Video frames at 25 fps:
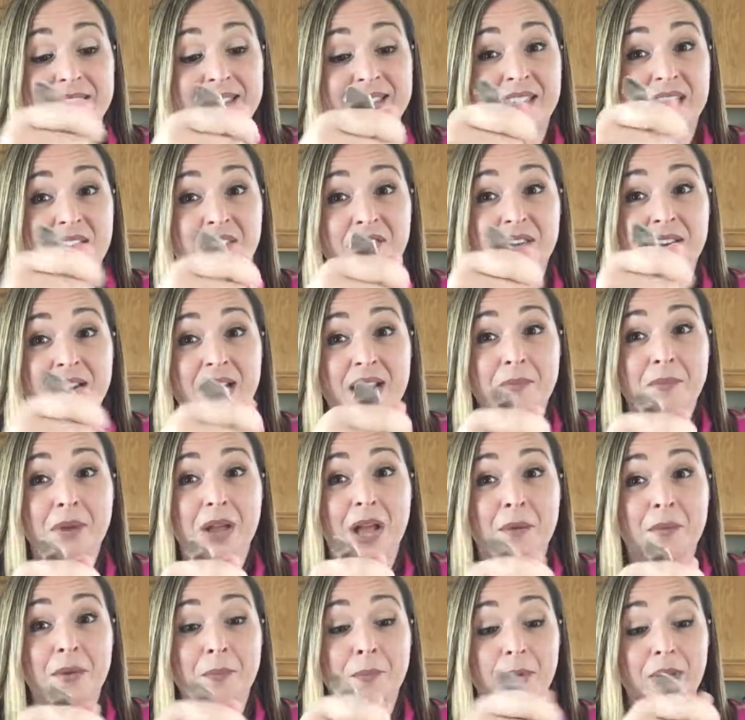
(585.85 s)
think of a name,
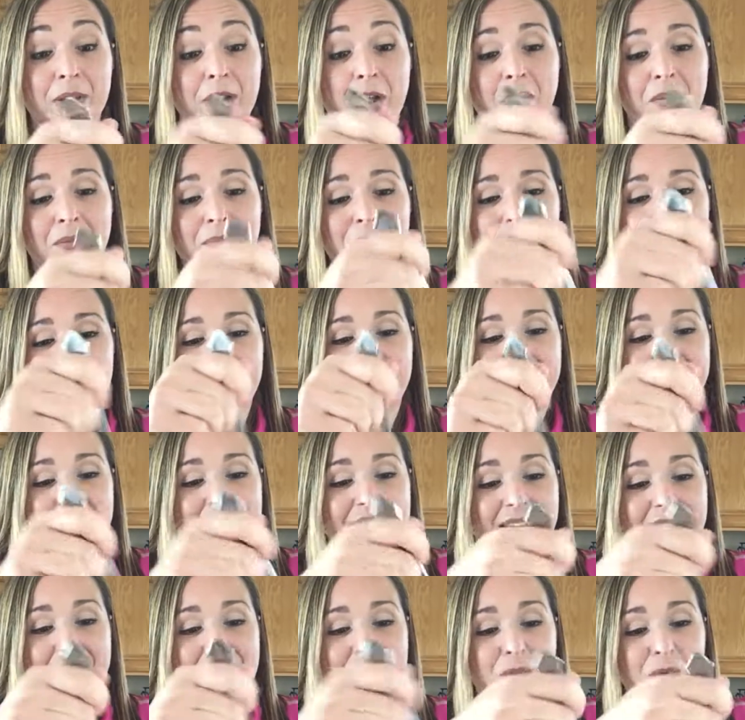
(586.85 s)
comment below, and
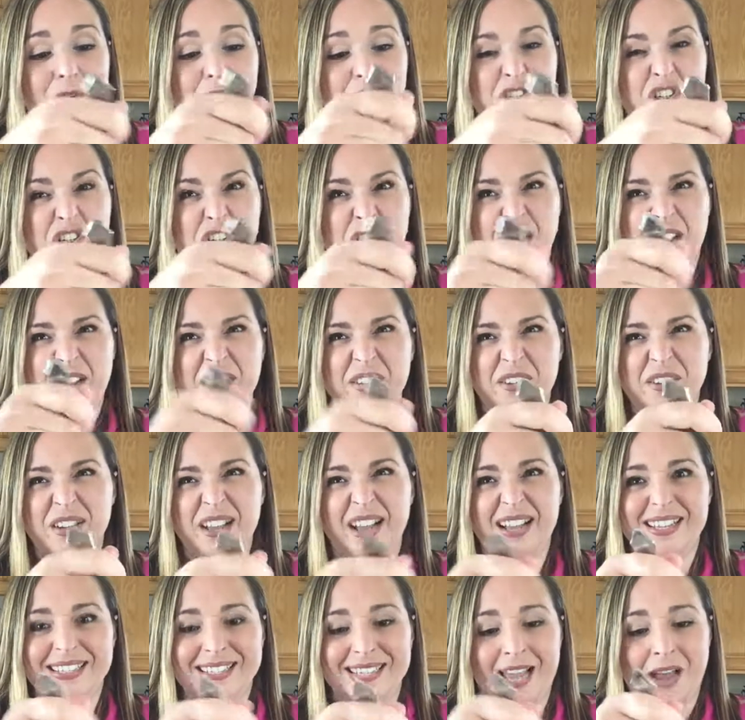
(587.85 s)
I will shout you
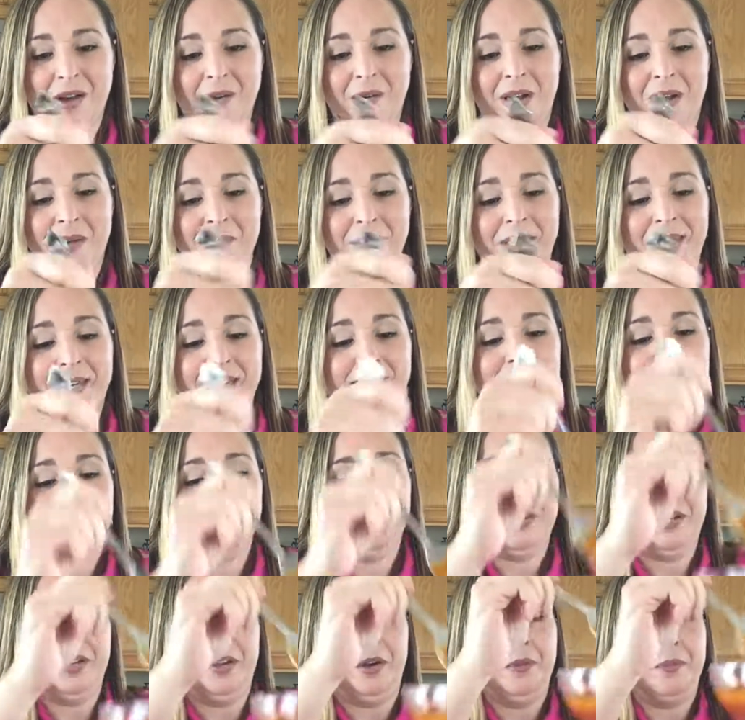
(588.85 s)
guys out on my next
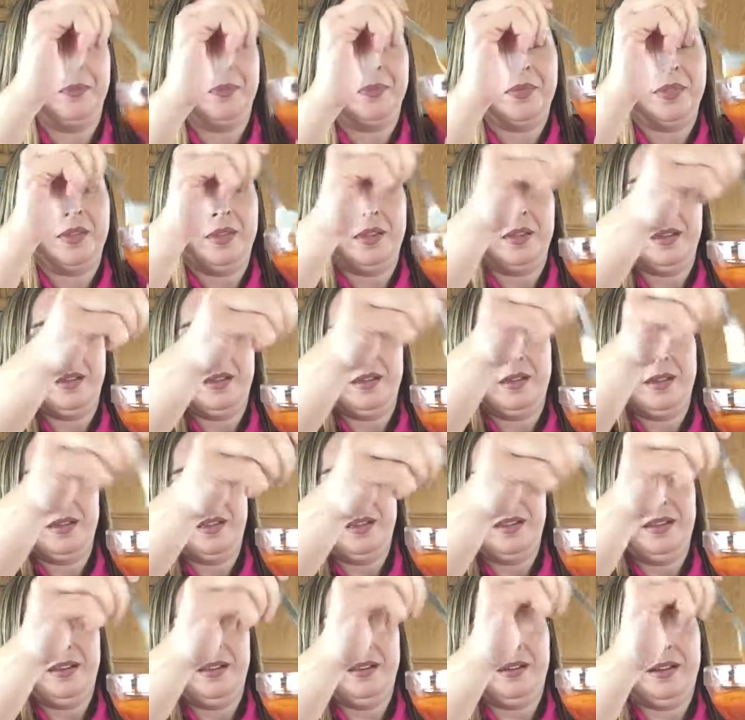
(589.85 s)
video.
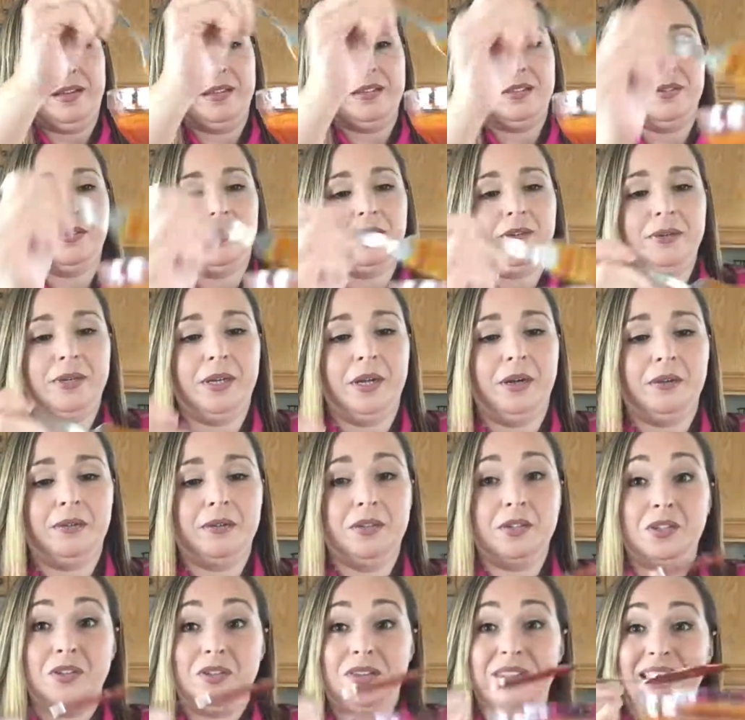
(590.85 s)
Okay, so there we go.
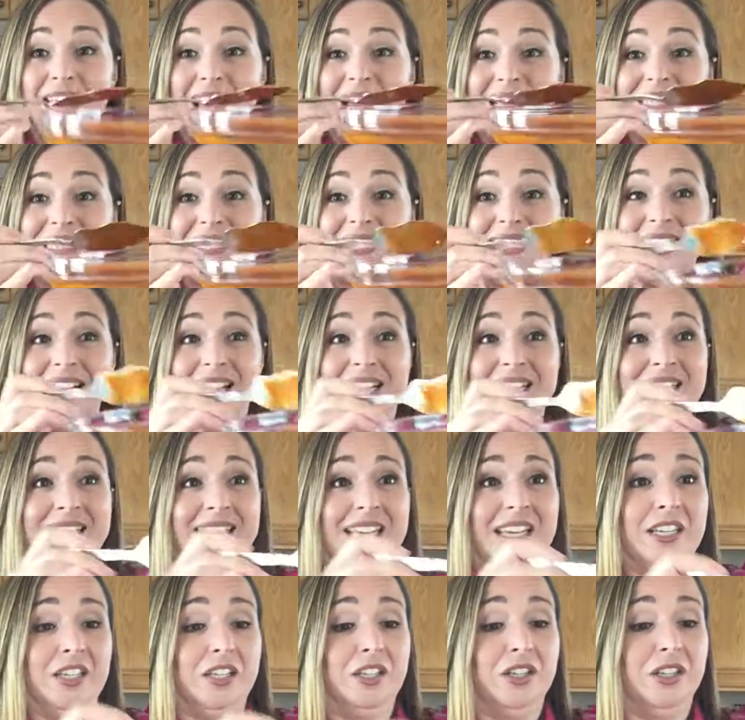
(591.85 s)
So that's nice
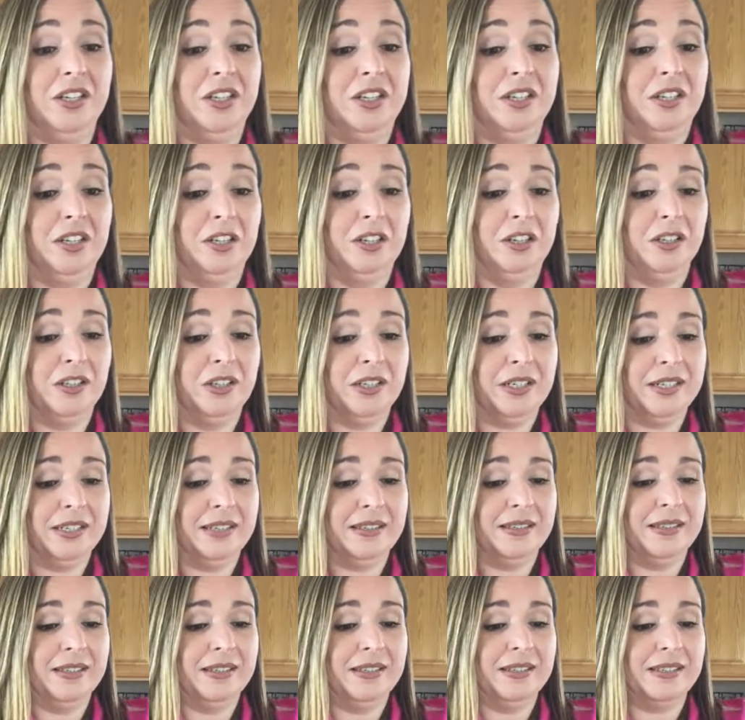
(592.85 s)
and good. Look at
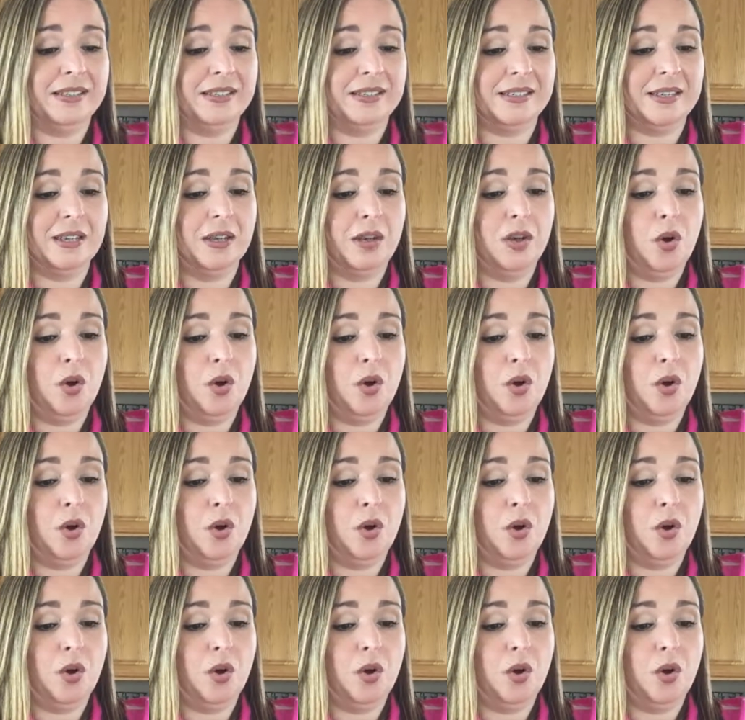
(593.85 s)
this.